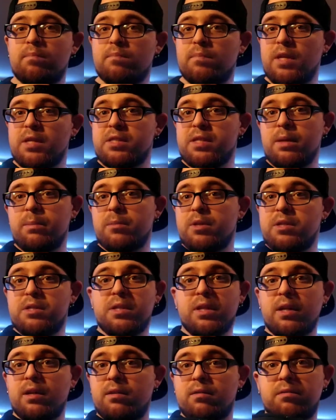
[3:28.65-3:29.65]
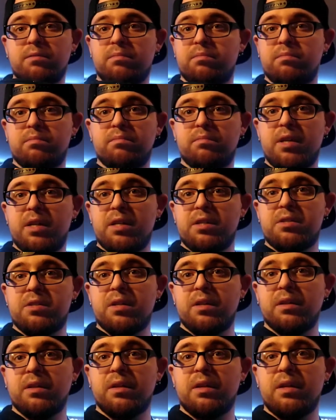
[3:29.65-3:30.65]
They seem to sync
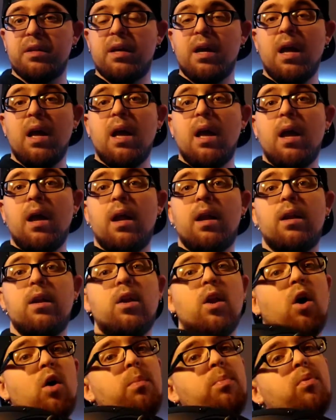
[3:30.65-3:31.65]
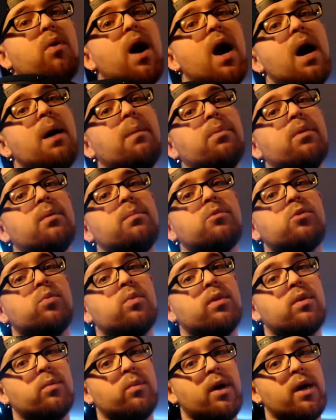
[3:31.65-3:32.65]
instantly. No problems
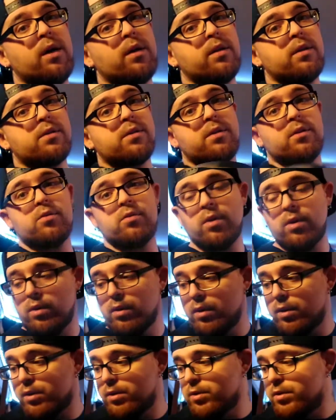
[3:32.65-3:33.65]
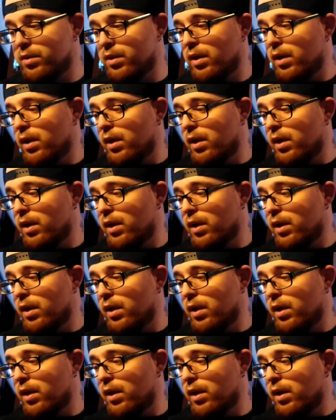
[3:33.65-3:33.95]
with the wireless controllers.